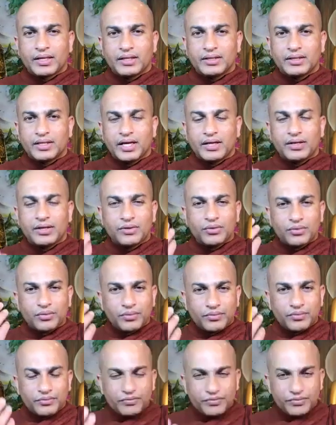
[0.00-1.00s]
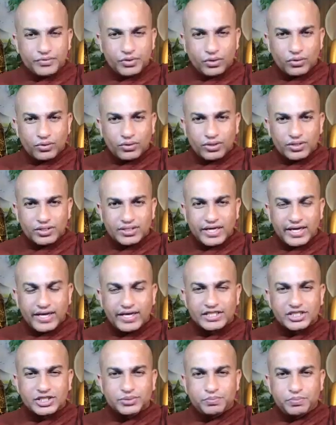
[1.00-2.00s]
That thought
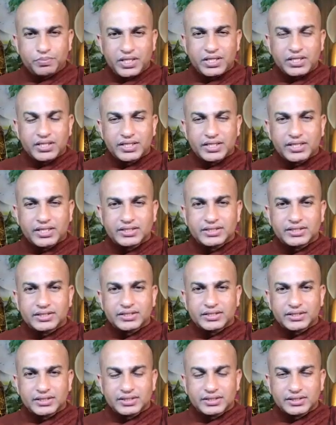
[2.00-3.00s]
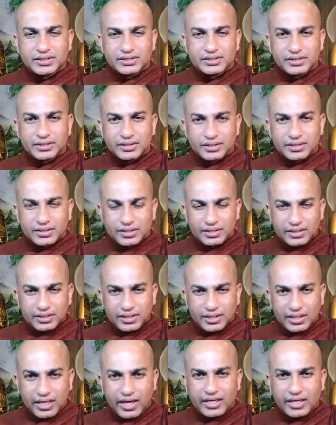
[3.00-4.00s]
has pictures
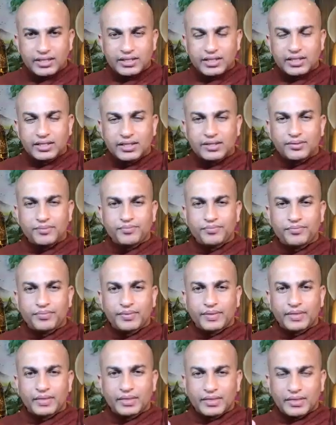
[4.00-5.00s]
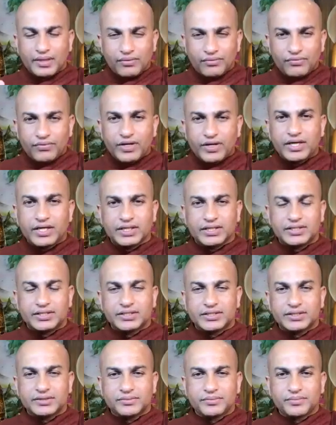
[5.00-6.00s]
and the, the
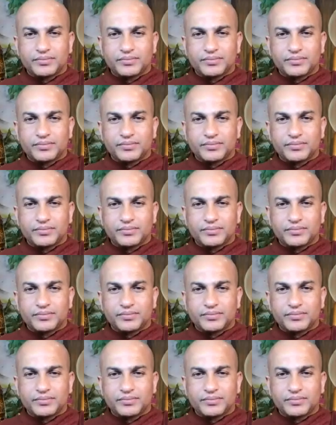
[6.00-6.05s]
words.